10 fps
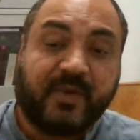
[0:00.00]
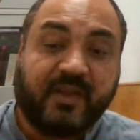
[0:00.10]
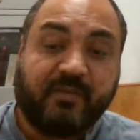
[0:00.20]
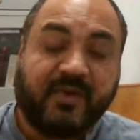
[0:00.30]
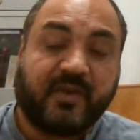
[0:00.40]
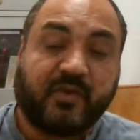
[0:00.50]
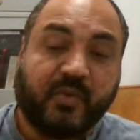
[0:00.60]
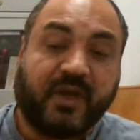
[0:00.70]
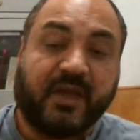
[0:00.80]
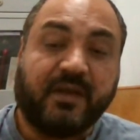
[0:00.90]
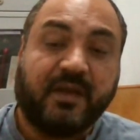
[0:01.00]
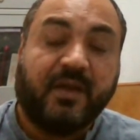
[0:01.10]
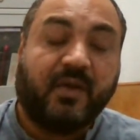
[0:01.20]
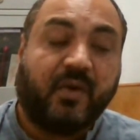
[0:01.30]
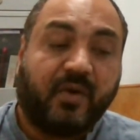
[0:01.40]
as much as you can,
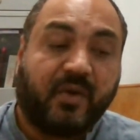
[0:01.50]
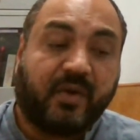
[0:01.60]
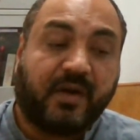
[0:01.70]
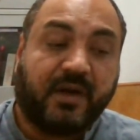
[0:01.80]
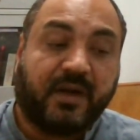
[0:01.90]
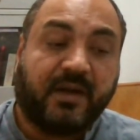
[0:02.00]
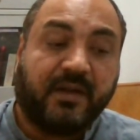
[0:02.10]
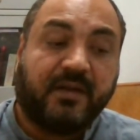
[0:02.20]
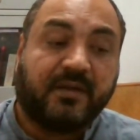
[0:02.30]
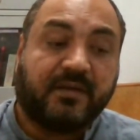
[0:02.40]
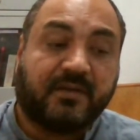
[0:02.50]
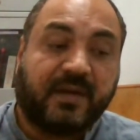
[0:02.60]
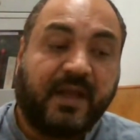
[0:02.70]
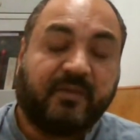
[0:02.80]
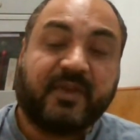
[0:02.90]
or
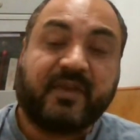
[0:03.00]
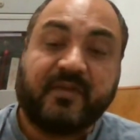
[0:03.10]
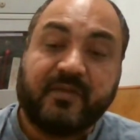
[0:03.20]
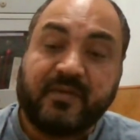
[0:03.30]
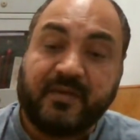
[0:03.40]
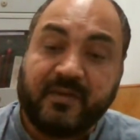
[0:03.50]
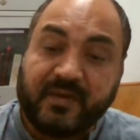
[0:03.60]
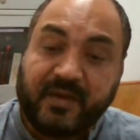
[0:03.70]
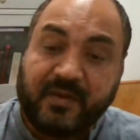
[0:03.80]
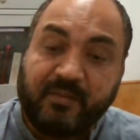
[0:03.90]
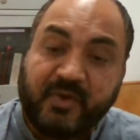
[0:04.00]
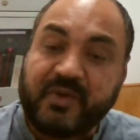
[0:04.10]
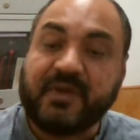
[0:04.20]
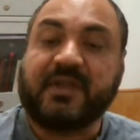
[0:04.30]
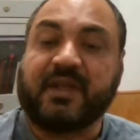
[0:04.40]
as much as is
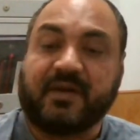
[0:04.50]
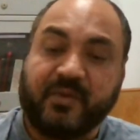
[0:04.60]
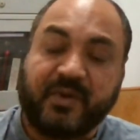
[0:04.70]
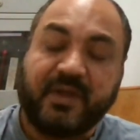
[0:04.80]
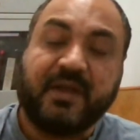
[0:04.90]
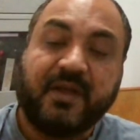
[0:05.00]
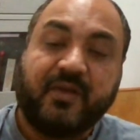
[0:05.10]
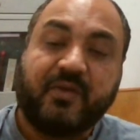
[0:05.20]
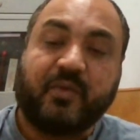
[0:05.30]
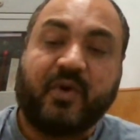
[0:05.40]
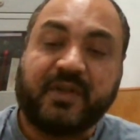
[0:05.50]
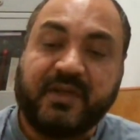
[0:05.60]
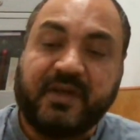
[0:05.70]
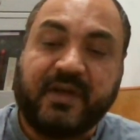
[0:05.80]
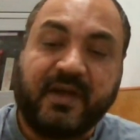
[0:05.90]
mentioned there. Okay, so all the
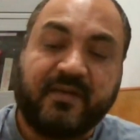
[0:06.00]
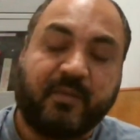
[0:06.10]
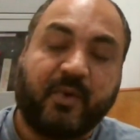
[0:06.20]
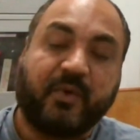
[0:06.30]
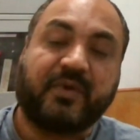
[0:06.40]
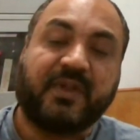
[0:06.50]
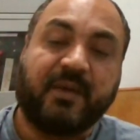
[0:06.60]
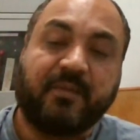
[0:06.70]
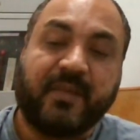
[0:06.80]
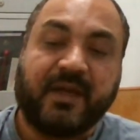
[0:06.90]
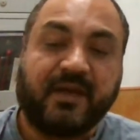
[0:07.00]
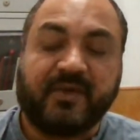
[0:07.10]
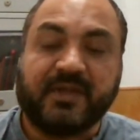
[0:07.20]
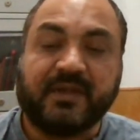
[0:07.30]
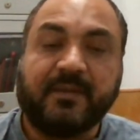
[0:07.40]
details about them and
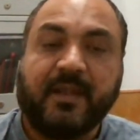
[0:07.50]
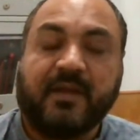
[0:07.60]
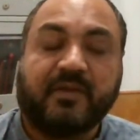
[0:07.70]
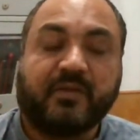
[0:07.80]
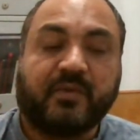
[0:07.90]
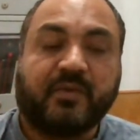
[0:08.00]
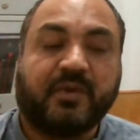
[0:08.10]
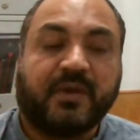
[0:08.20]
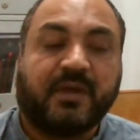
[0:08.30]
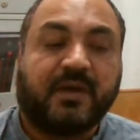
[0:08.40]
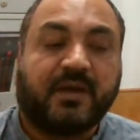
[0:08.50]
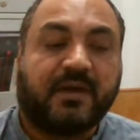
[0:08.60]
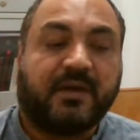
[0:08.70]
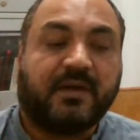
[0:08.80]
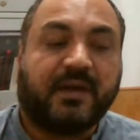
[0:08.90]
everything. So
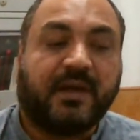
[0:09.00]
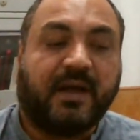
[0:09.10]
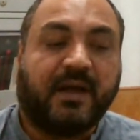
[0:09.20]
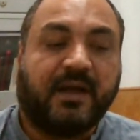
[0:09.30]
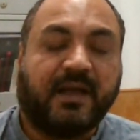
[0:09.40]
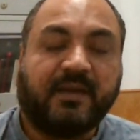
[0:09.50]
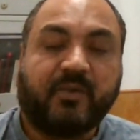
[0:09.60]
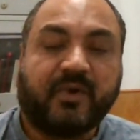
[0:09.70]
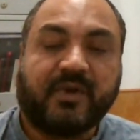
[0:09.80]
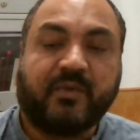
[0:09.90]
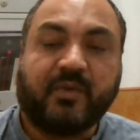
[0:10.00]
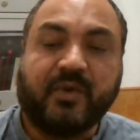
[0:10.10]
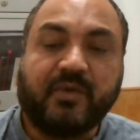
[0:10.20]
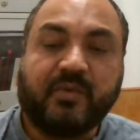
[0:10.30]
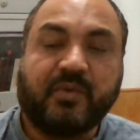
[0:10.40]
I'm not
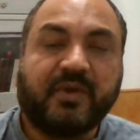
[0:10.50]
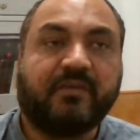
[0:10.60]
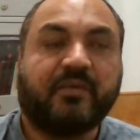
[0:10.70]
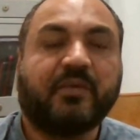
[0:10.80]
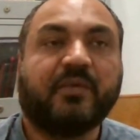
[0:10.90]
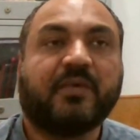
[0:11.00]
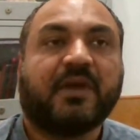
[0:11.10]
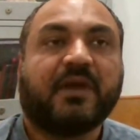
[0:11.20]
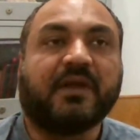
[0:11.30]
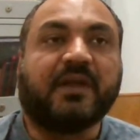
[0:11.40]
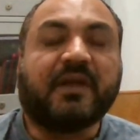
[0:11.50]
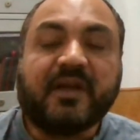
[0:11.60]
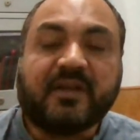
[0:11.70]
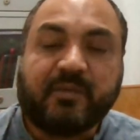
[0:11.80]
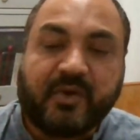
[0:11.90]
going to give you
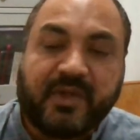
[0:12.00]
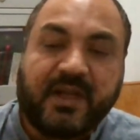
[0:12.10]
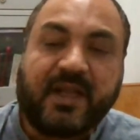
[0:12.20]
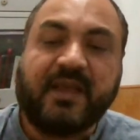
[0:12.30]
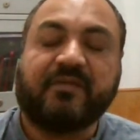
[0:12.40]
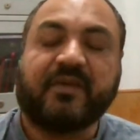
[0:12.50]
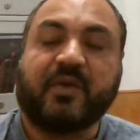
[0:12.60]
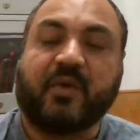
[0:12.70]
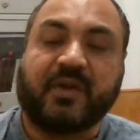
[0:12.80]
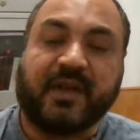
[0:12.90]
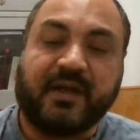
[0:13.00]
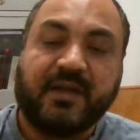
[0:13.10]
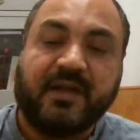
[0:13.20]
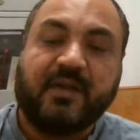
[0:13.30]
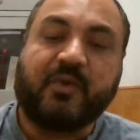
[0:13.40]
details about their life and all that,
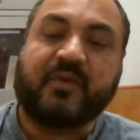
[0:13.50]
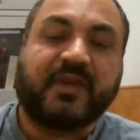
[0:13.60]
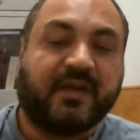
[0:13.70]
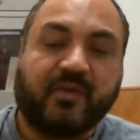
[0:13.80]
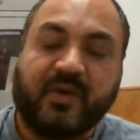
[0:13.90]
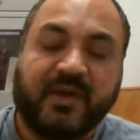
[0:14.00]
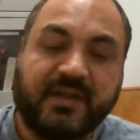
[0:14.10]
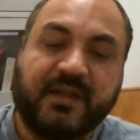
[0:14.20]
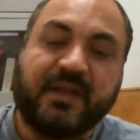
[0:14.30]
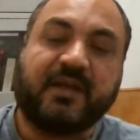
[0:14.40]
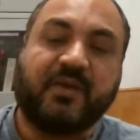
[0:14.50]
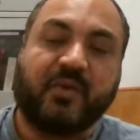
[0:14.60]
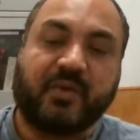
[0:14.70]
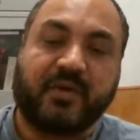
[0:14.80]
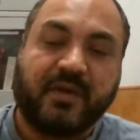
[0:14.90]
because that is already there in your